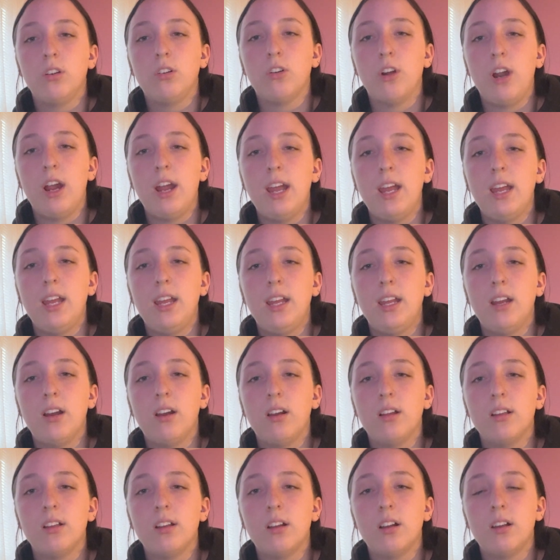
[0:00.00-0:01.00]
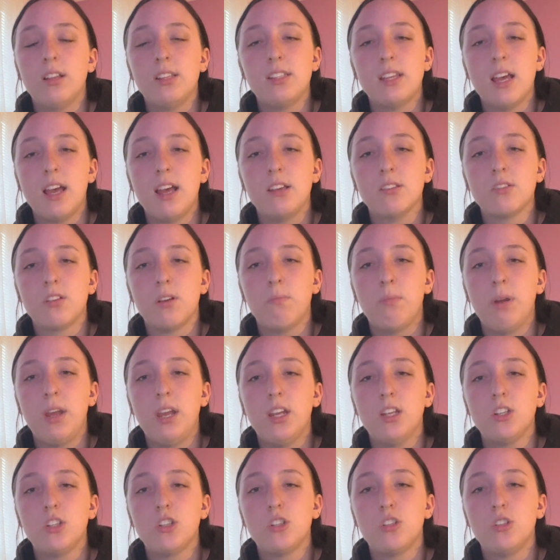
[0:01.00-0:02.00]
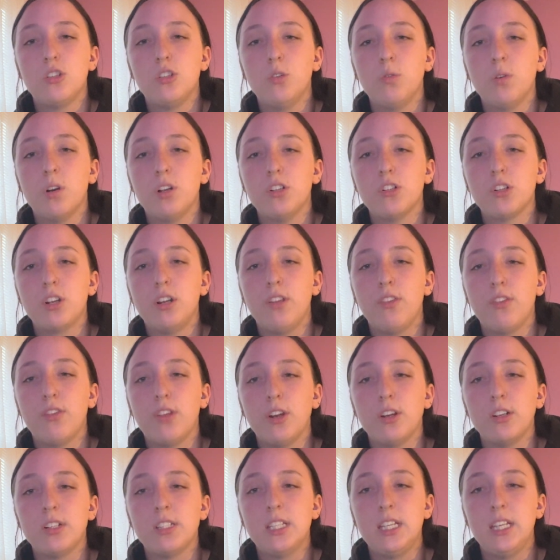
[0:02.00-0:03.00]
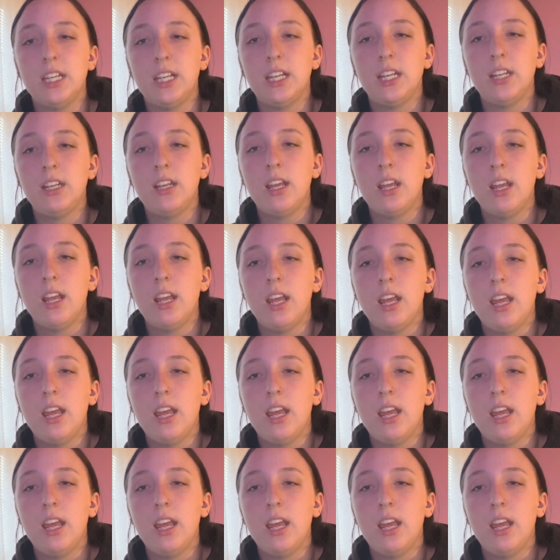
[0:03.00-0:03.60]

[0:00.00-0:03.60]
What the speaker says: Gray says on page 213,